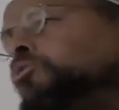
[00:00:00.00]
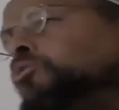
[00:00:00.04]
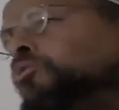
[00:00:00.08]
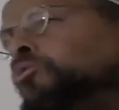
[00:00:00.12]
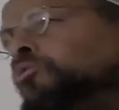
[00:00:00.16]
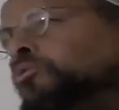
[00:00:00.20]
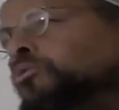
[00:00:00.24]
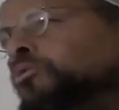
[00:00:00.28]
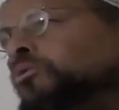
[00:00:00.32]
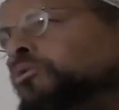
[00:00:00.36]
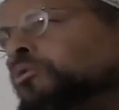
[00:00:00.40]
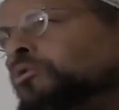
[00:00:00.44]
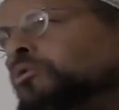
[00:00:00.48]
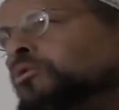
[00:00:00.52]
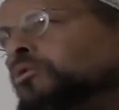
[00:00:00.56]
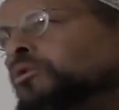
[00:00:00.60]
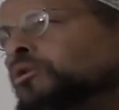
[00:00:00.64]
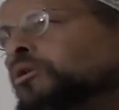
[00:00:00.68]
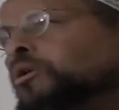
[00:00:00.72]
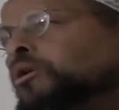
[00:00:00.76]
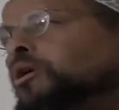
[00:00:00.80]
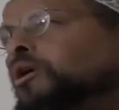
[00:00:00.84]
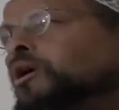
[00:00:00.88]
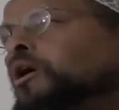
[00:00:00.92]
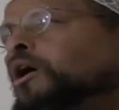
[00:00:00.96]
do?
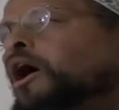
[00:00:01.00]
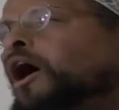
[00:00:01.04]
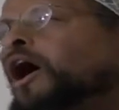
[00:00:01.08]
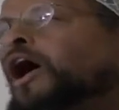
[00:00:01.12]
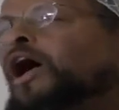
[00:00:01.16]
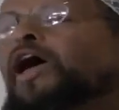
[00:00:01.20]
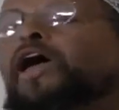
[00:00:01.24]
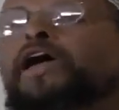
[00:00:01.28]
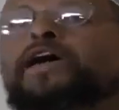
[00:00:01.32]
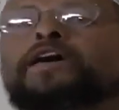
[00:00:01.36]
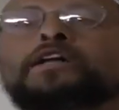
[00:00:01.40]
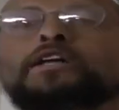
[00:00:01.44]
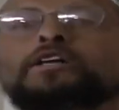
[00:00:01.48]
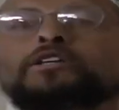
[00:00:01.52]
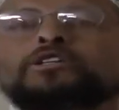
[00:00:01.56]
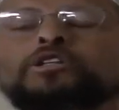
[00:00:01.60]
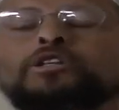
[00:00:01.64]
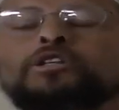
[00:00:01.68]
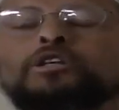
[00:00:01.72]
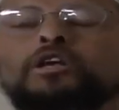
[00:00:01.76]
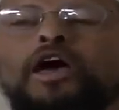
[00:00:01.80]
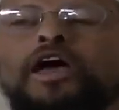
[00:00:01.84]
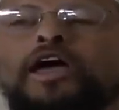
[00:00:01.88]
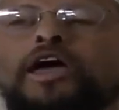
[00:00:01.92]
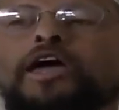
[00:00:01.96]
Hate
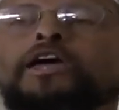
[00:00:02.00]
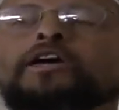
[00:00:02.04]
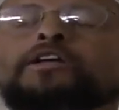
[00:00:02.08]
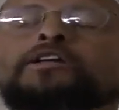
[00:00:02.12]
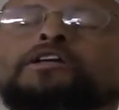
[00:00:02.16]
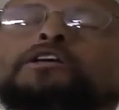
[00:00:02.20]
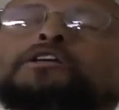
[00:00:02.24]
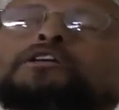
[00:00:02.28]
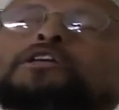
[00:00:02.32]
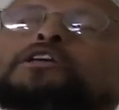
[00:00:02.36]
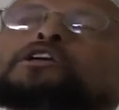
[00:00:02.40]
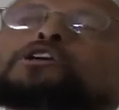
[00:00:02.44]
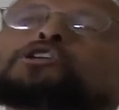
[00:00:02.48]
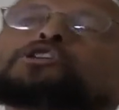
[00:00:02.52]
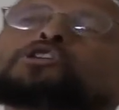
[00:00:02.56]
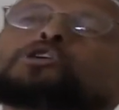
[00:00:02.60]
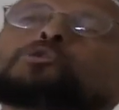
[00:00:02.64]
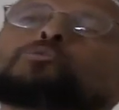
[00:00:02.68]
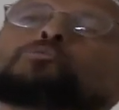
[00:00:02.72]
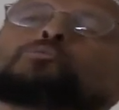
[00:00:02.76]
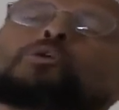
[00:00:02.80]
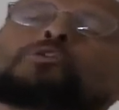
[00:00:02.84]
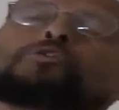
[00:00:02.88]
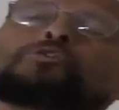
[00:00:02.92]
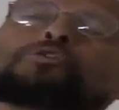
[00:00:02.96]
is, hated is
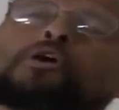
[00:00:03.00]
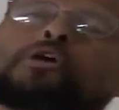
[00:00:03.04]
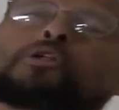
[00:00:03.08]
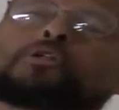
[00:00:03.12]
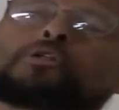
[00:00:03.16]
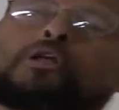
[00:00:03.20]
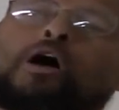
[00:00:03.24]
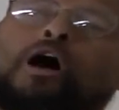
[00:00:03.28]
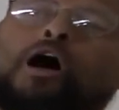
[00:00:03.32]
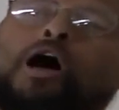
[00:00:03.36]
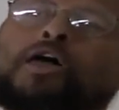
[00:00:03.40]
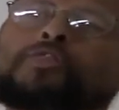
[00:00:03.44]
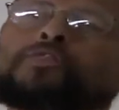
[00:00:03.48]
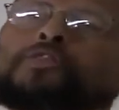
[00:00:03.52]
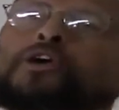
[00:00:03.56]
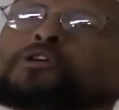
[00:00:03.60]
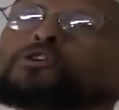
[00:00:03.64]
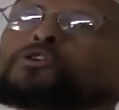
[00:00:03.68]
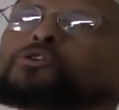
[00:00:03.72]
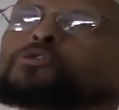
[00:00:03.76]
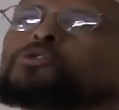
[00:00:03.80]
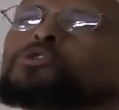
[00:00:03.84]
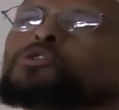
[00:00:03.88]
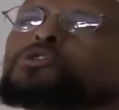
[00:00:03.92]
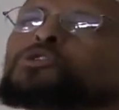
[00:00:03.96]
it with Allah
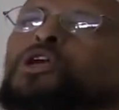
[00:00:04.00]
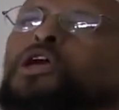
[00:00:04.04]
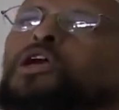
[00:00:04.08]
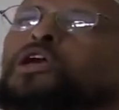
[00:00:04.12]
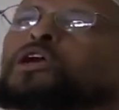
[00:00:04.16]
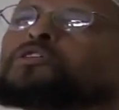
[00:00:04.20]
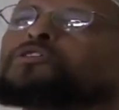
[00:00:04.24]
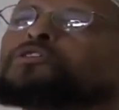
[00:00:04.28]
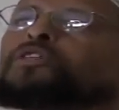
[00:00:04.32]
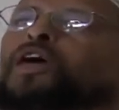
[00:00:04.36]
that you say